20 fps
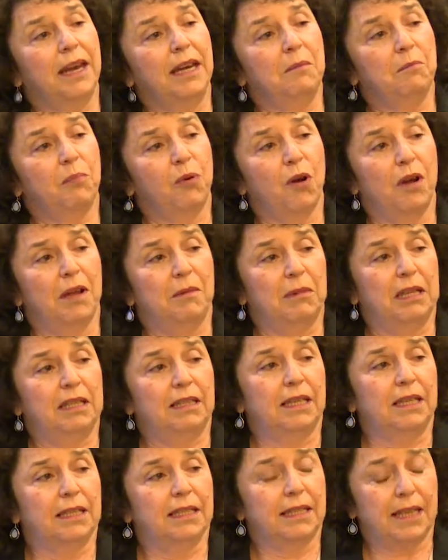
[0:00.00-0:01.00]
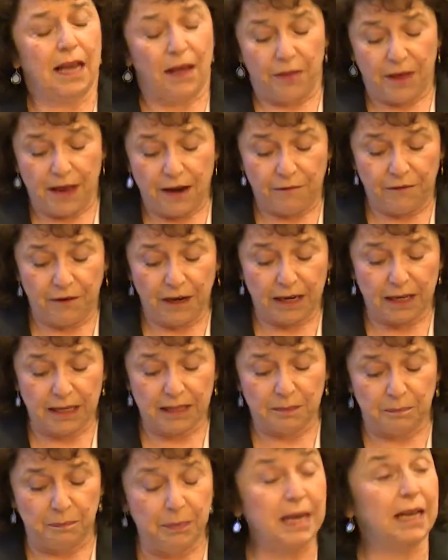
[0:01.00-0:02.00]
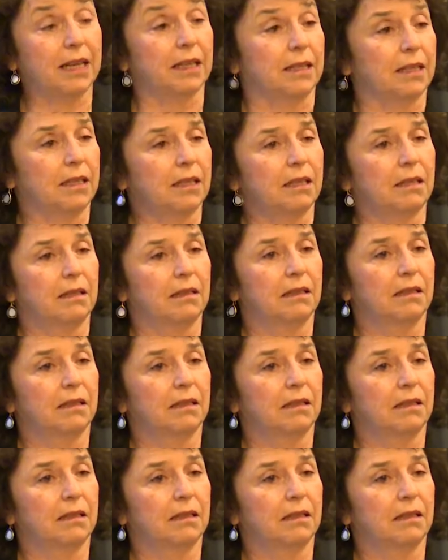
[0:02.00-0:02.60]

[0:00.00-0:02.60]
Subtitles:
unemployment is South Africa's biggest